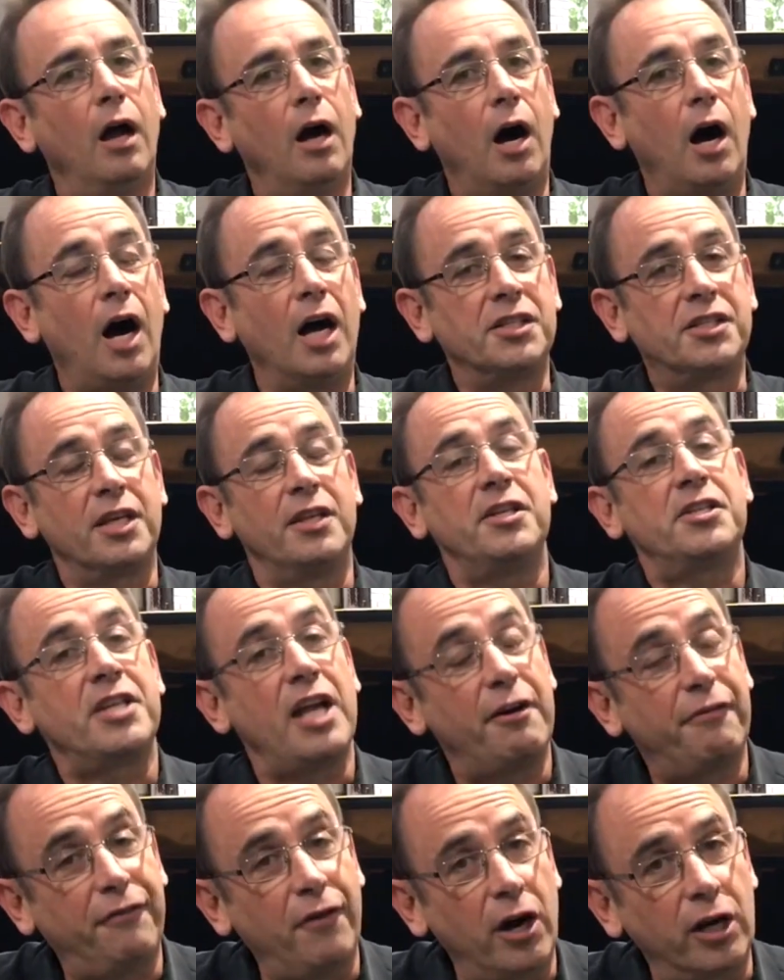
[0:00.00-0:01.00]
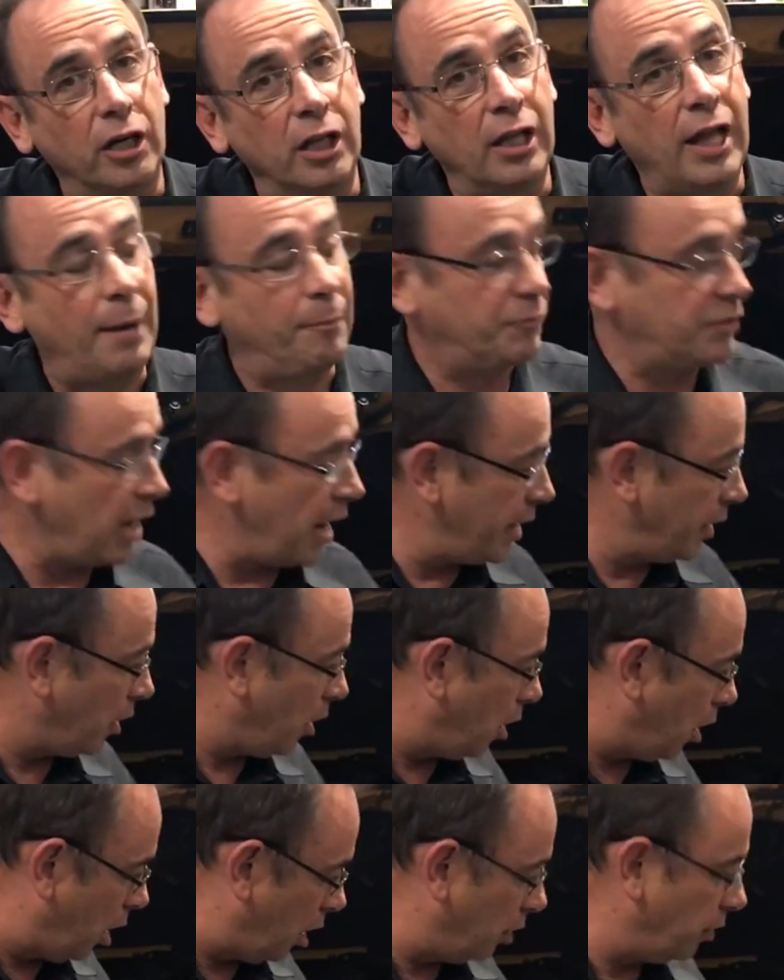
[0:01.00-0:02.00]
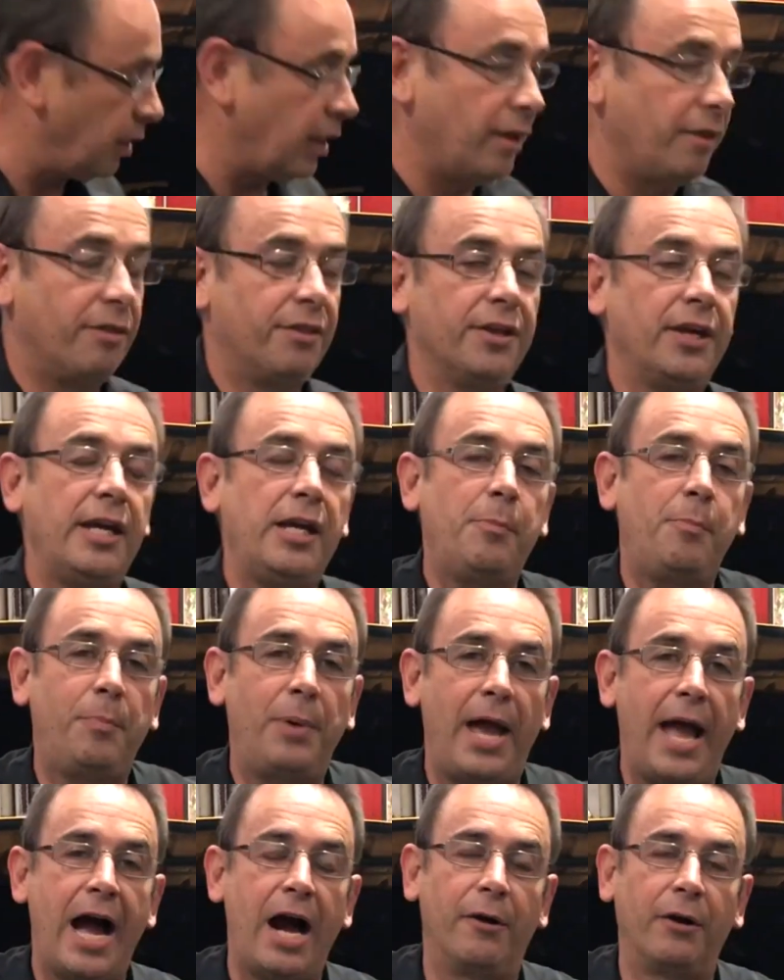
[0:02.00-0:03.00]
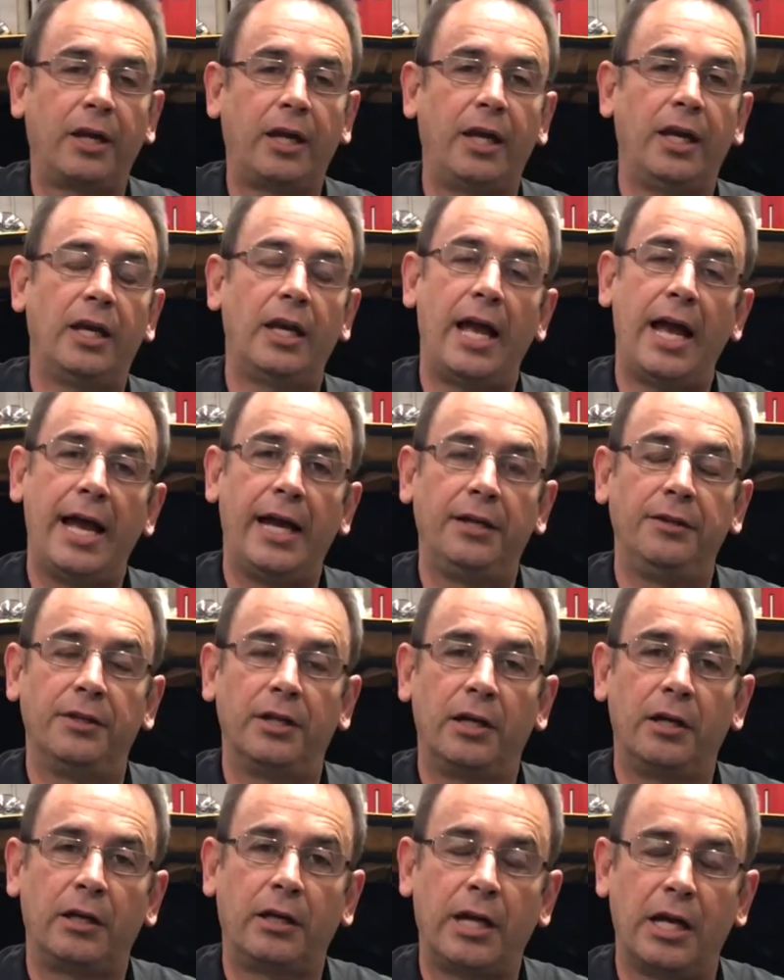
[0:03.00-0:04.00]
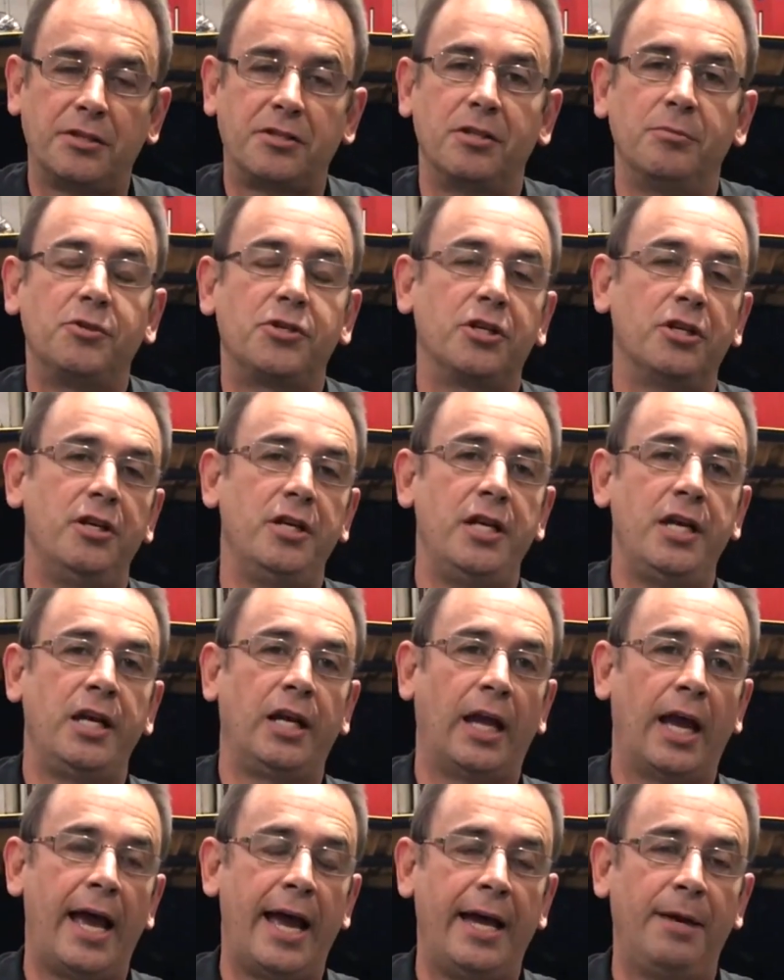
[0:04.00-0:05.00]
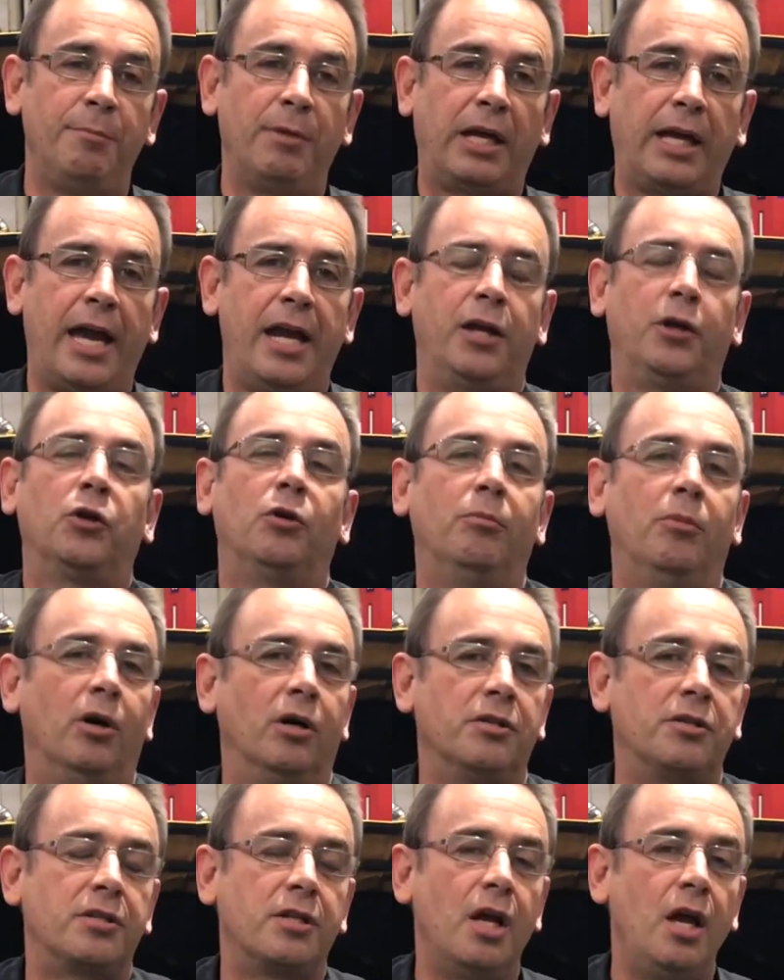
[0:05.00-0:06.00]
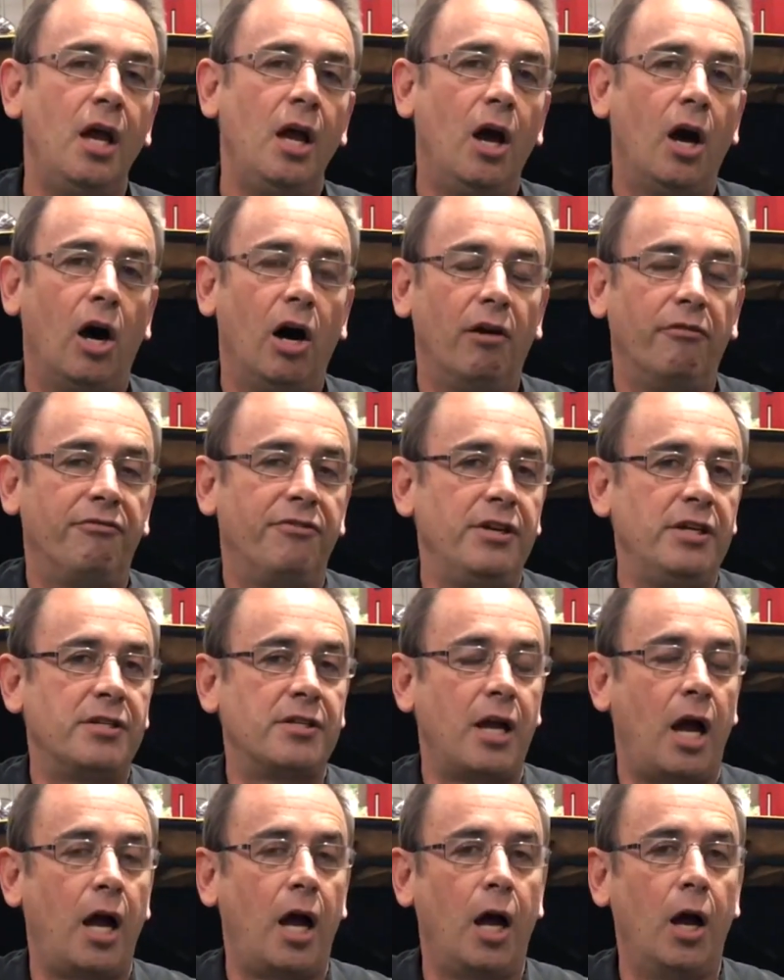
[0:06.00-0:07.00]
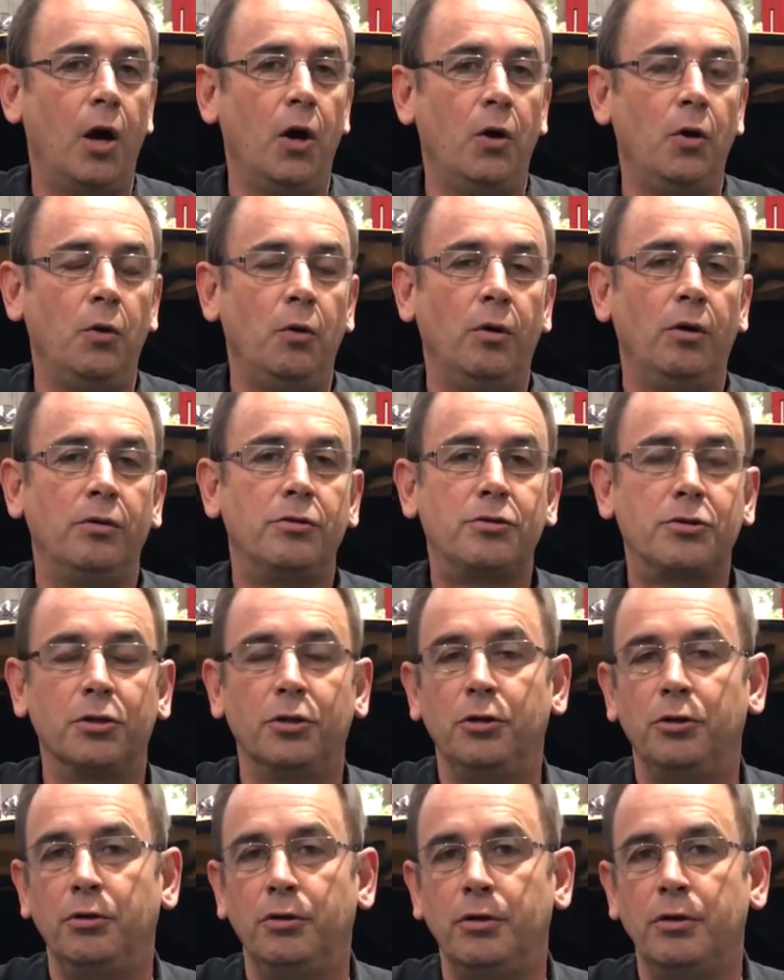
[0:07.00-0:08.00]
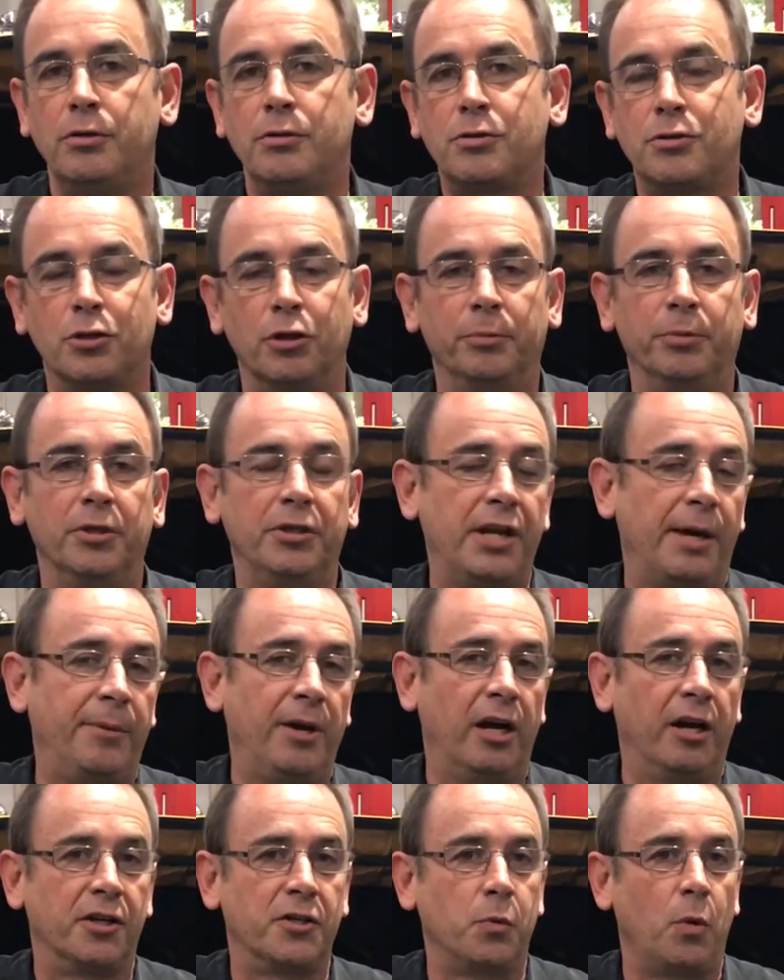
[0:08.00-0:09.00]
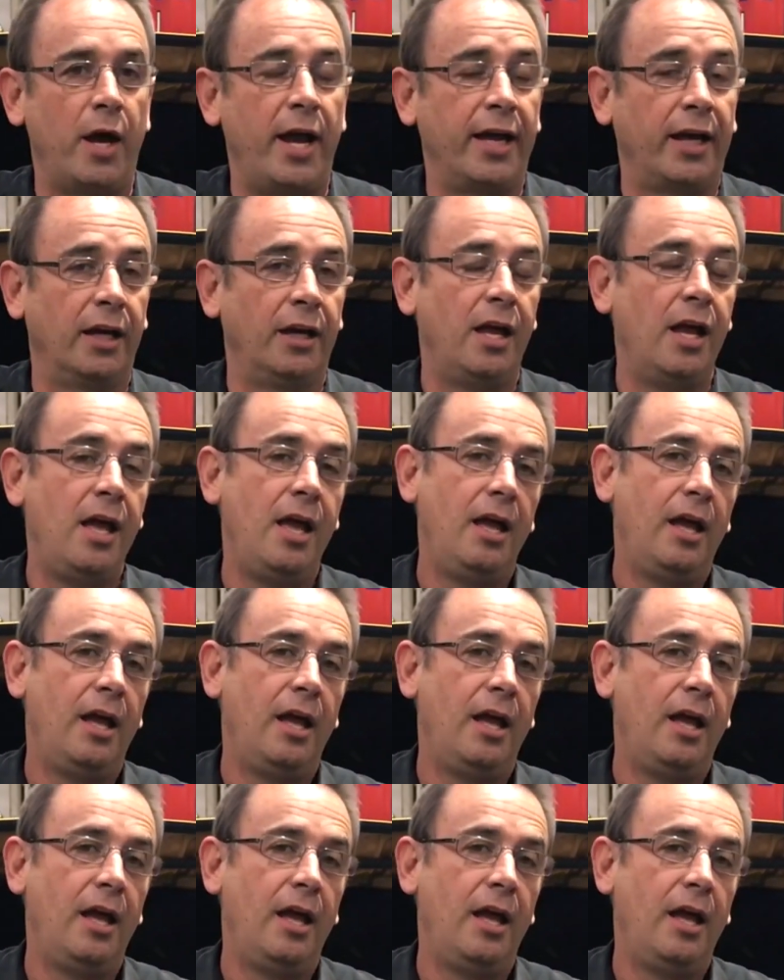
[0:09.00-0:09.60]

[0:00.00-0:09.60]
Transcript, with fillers: Hi, so this is our final update on the power kit and the custom tuning and mechanical mods of this oh two Subaru W R X Wagon.